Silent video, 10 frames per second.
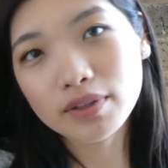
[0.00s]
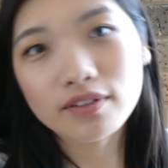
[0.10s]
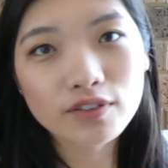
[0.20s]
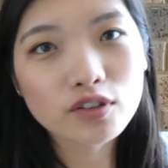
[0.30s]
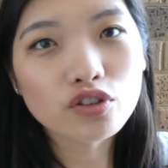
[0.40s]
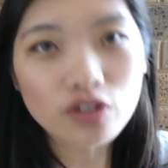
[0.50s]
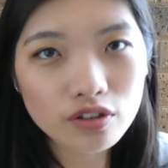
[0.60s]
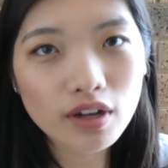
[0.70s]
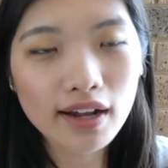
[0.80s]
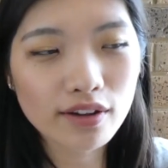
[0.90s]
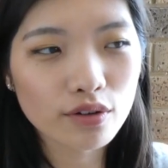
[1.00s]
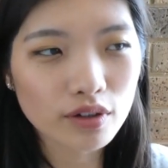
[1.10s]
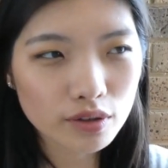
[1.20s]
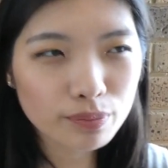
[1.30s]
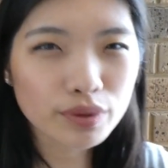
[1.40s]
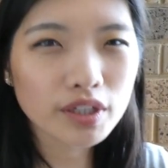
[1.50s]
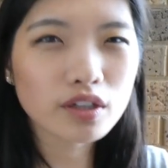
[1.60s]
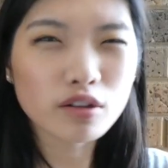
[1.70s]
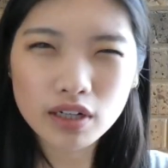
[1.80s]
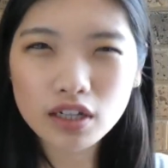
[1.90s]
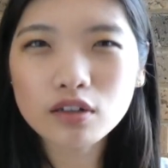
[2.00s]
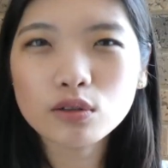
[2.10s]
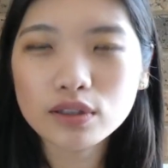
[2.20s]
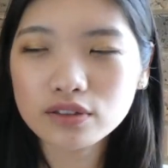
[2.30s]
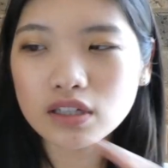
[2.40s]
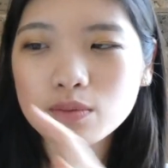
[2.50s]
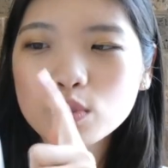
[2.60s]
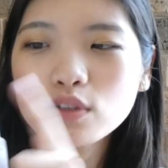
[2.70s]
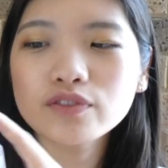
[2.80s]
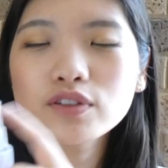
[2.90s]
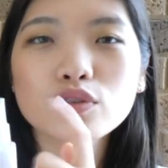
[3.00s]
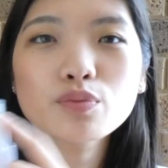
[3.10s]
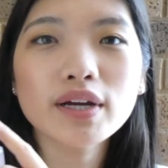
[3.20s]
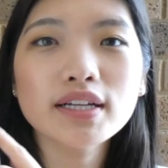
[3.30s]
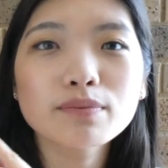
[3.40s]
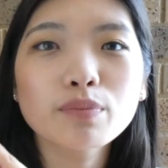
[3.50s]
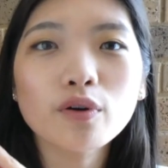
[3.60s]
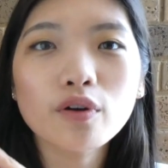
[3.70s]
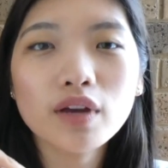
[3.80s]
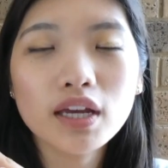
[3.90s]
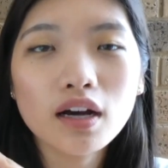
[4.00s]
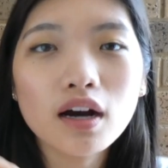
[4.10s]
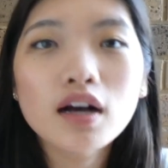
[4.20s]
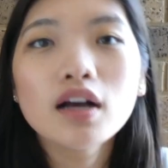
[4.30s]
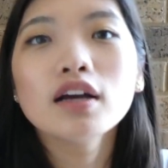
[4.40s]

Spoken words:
But if you do and you're pretty critical in terms of the spray bottle here,